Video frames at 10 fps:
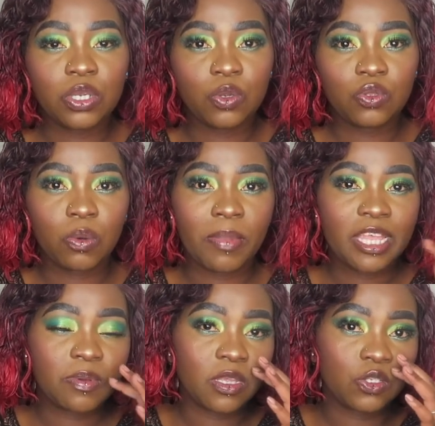you don't
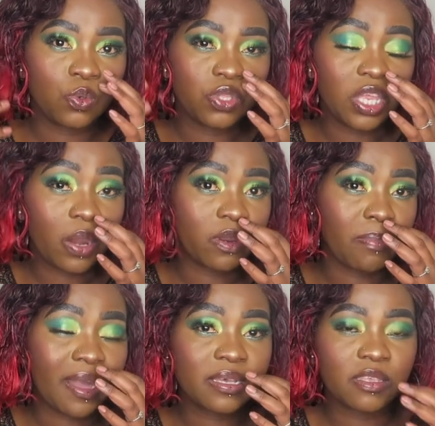mind spending
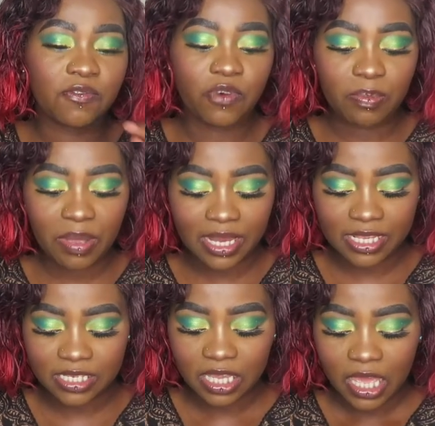$200-$300 for a palette.